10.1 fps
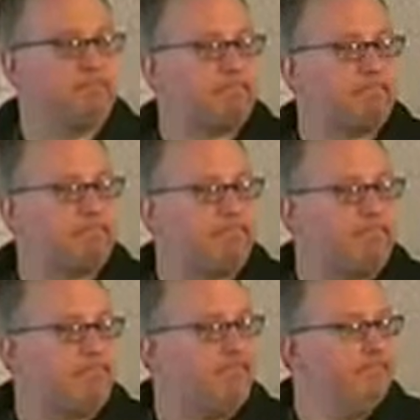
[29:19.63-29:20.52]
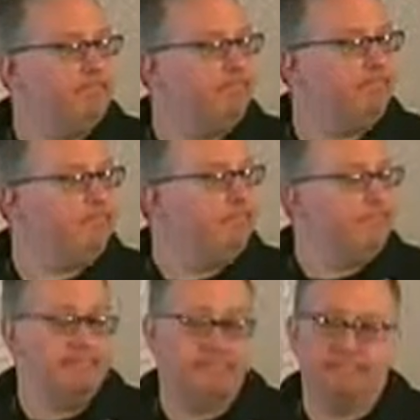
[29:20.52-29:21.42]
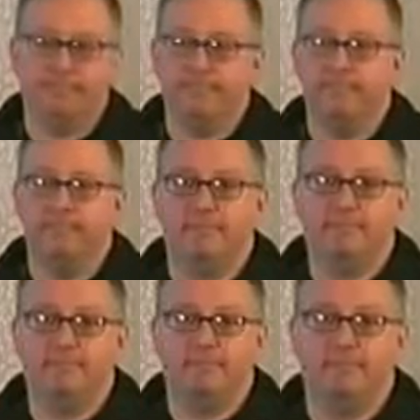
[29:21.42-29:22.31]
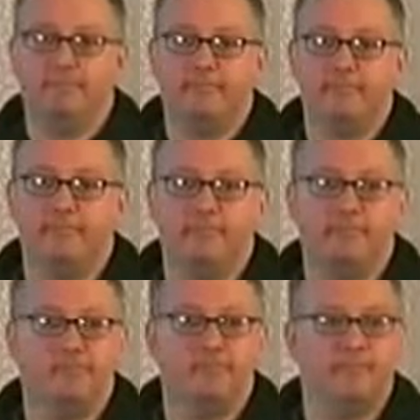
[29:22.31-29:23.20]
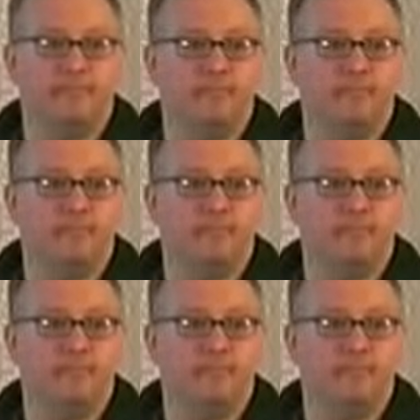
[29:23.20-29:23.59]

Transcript: [no speech]